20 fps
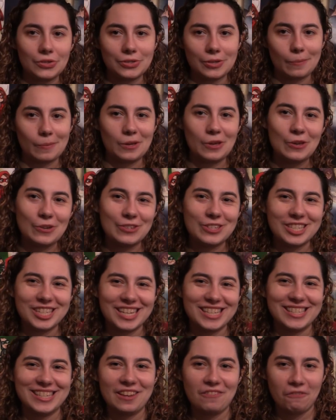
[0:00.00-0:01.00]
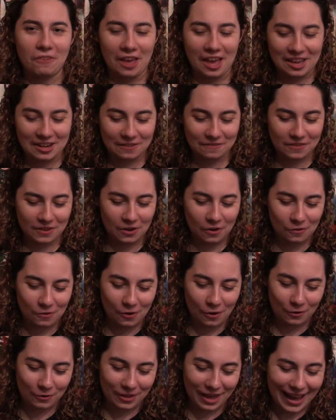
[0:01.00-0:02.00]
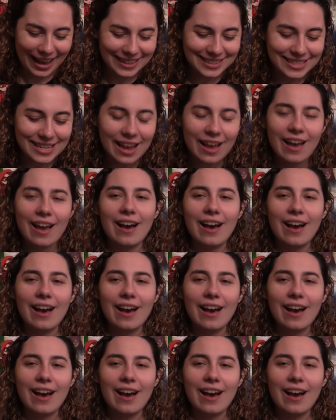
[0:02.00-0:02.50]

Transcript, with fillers: because I'm a huge Disney fan, if you don't know that.